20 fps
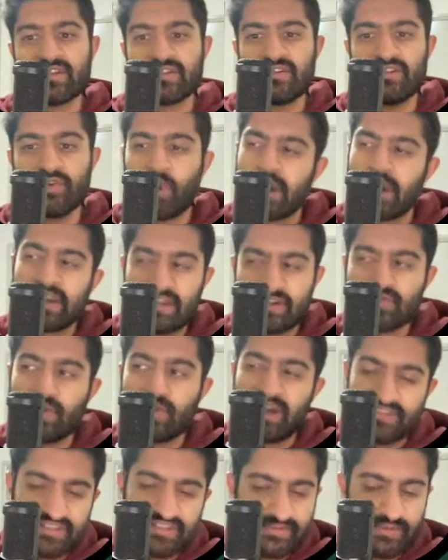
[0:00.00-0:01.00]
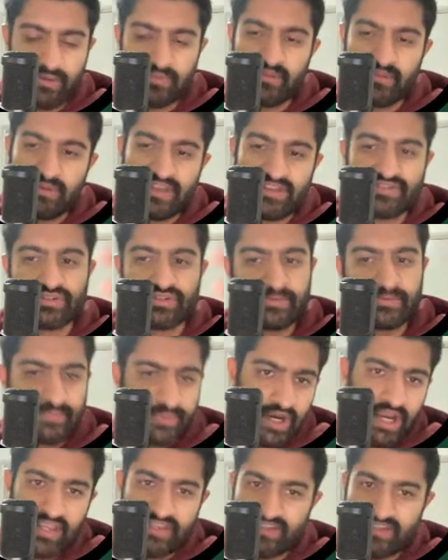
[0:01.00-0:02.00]
Nwangani Tuasi is probably the best. Good
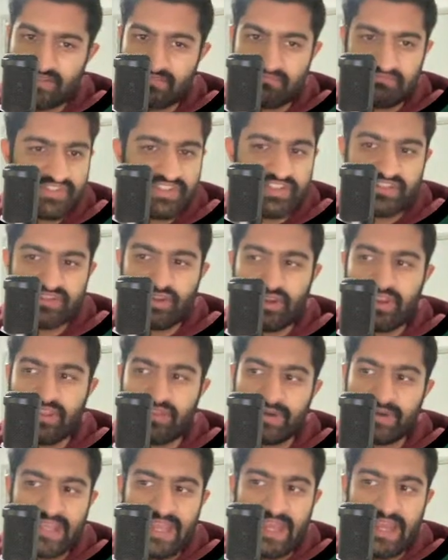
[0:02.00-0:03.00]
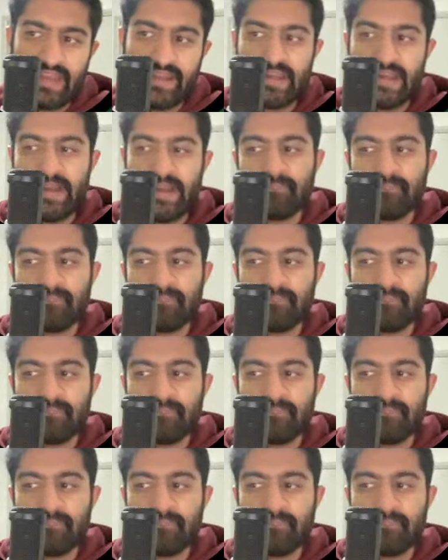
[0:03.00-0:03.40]
price, 633k.